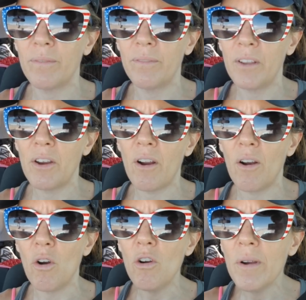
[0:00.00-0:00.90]
figure
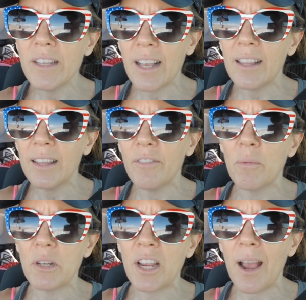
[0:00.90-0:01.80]
out who exactly lived in
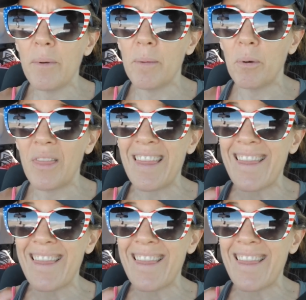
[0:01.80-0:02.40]
which cabin and put